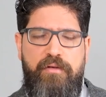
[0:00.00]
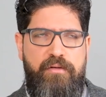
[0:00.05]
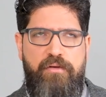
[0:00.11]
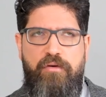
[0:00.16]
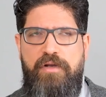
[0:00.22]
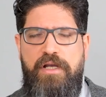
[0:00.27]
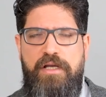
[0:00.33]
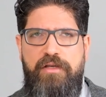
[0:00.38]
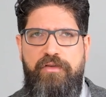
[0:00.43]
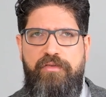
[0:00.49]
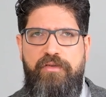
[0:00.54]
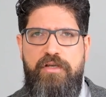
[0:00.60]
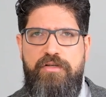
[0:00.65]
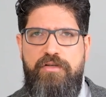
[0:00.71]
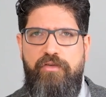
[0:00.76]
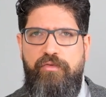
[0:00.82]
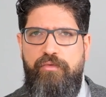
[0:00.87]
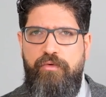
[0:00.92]

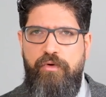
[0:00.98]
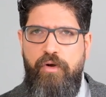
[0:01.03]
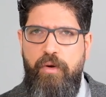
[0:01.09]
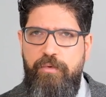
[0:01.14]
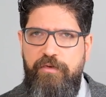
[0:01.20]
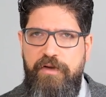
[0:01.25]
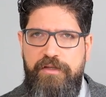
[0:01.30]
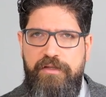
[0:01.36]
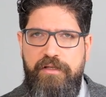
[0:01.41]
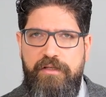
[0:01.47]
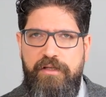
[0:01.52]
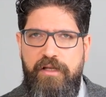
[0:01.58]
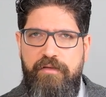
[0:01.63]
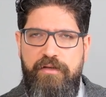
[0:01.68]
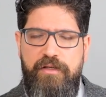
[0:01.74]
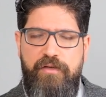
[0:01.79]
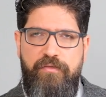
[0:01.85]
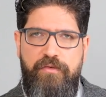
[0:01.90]
organizations were operating
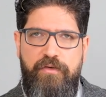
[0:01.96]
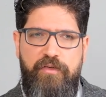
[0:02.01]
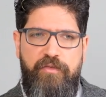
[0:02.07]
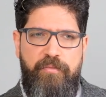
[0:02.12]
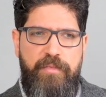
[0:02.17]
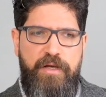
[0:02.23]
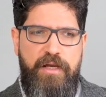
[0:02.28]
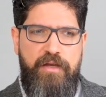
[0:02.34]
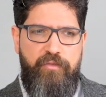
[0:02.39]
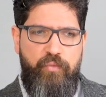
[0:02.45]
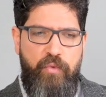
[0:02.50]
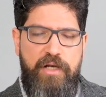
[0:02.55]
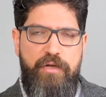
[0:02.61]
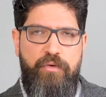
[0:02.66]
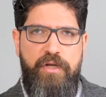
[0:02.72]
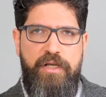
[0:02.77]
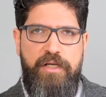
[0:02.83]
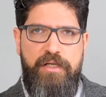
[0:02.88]
there in the first place,
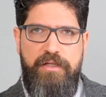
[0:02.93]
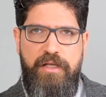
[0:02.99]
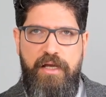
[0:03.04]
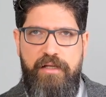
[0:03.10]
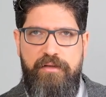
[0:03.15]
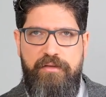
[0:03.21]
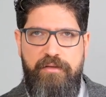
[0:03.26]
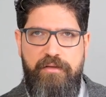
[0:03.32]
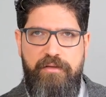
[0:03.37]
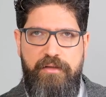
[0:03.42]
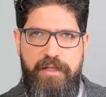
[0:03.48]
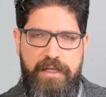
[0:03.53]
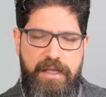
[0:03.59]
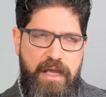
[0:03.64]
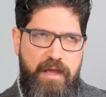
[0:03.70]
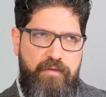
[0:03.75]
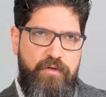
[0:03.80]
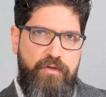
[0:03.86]
well knowing that they
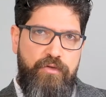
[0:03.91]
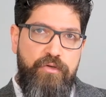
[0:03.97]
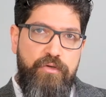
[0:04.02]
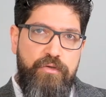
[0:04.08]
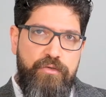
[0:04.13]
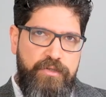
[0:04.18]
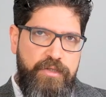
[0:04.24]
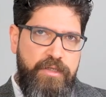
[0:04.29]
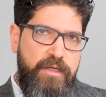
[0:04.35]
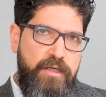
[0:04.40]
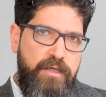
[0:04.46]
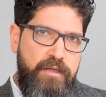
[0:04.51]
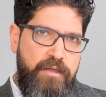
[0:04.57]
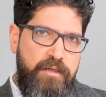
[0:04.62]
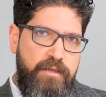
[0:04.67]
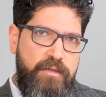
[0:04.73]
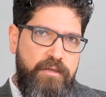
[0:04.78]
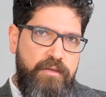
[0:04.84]
have a
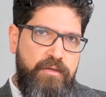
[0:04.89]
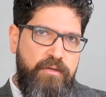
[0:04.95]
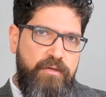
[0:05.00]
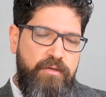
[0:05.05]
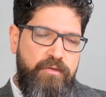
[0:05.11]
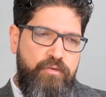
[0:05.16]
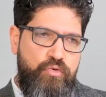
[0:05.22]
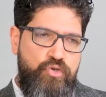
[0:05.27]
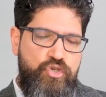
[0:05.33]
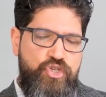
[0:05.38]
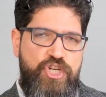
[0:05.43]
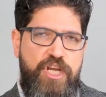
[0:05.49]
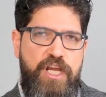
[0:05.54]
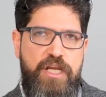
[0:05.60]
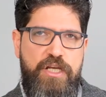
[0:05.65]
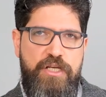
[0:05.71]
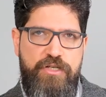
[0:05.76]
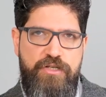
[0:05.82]
duty to
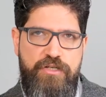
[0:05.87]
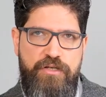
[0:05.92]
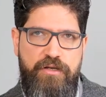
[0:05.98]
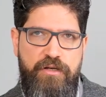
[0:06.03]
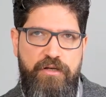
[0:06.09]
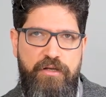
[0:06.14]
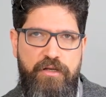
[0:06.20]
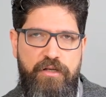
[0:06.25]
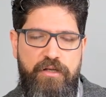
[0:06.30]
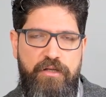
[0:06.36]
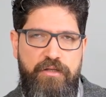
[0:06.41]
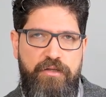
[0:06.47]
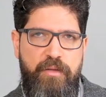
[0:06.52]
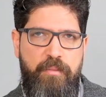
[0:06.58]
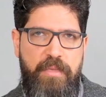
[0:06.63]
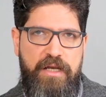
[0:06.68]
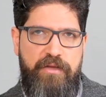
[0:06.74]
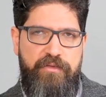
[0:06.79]
change
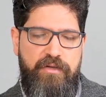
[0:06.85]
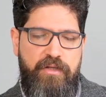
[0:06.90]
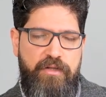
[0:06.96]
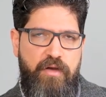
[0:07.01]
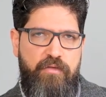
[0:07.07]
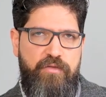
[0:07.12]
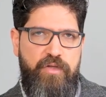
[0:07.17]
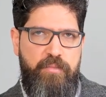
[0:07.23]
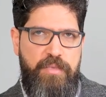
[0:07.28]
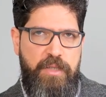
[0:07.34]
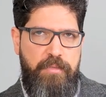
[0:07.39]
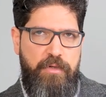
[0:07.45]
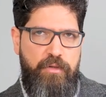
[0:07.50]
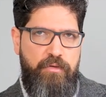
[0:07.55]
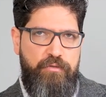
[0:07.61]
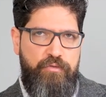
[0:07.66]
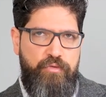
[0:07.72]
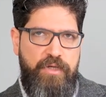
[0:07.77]
the mindset of the people
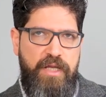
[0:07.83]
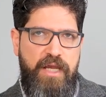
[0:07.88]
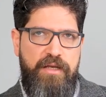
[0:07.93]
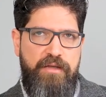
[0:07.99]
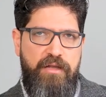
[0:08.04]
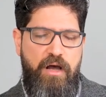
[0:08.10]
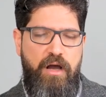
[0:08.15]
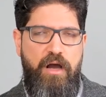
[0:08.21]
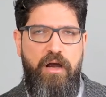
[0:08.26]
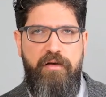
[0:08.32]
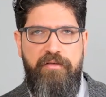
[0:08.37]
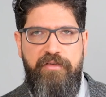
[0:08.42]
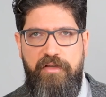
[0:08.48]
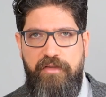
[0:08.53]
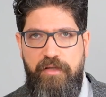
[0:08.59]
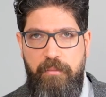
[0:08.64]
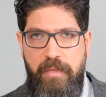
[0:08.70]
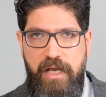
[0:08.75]
or to gain the hearts
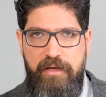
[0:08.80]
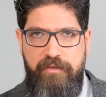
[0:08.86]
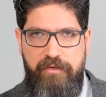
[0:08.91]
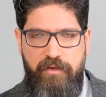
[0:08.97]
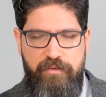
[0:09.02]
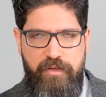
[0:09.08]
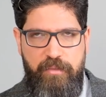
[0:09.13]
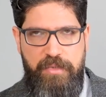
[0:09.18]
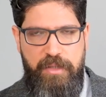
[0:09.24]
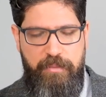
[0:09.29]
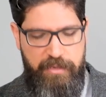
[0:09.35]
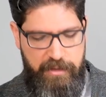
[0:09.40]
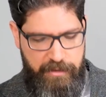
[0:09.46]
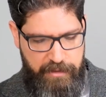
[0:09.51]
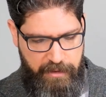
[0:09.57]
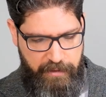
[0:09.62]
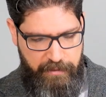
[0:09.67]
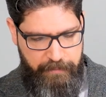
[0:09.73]
and the minds of the people
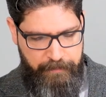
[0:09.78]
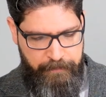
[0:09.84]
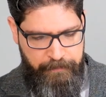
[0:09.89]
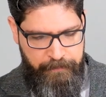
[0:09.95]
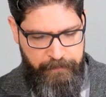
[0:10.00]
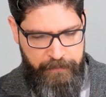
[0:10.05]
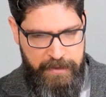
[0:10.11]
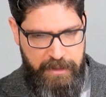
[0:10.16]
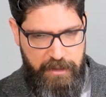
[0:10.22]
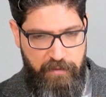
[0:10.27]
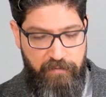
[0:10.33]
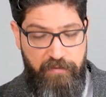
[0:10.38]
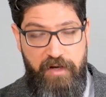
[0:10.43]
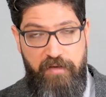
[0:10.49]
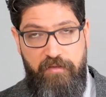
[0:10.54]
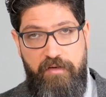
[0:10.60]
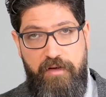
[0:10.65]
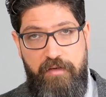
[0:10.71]
there in
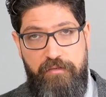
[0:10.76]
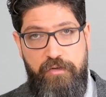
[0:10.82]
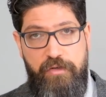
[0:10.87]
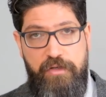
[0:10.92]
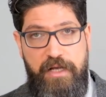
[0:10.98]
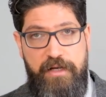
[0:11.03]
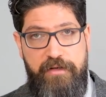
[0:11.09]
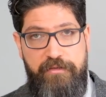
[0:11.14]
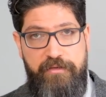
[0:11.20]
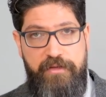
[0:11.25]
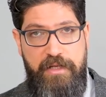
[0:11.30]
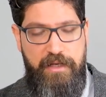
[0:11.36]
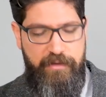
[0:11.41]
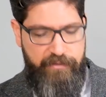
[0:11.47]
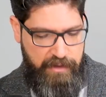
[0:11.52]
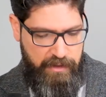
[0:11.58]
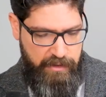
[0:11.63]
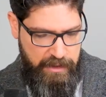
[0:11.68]
favor of the United
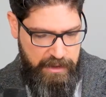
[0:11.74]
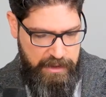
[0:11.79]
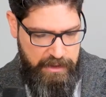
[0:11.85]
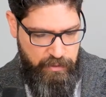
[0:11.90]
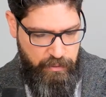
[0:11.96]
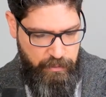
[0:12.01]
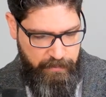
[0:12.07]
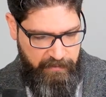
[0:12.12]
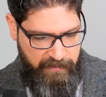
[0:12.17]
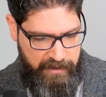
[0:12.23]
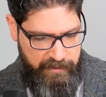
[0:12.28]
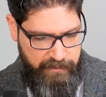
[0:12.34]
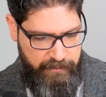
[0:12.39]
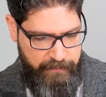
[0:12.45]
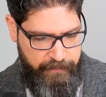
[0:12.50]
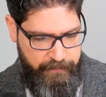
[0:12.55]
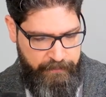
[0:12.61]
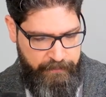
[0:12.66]
States and EU, right?